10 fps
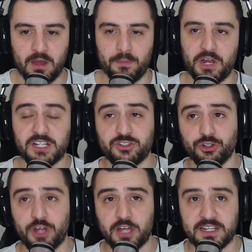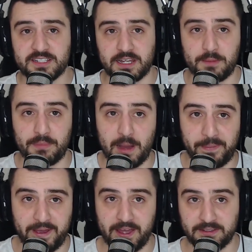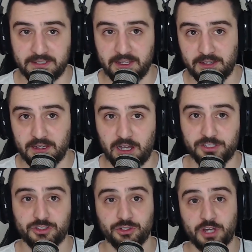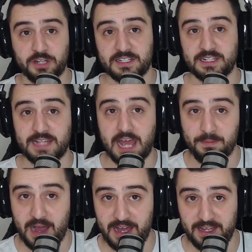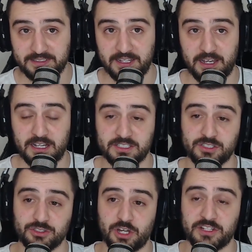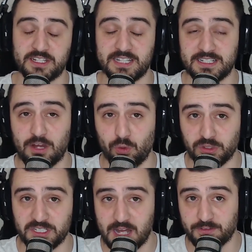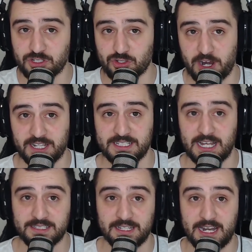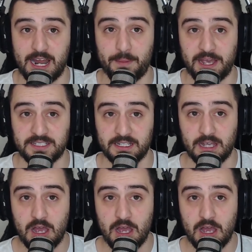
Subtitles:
But I still know there's an Mbappe out there. I still know there's a Neymar out there. I still know that there's all these other strikers out there that are amazing.